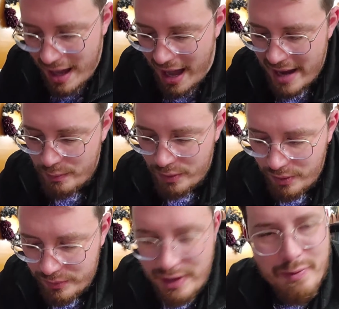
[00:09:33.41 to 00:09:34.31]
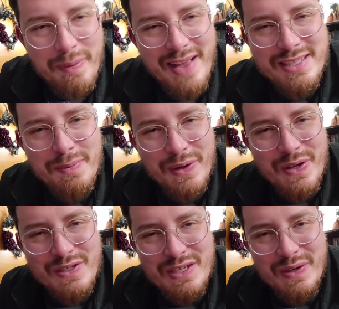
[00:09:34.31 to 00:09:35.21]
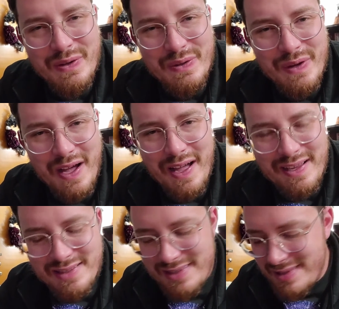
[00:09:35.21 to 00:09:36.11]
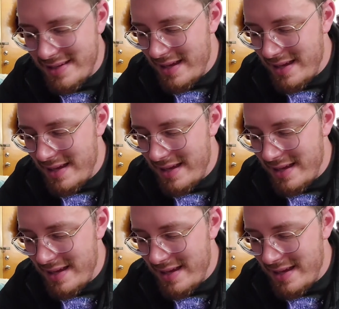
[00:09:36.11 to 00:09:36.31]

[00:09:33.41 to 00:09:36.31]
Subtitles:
I will never pass up a good deal, you guys.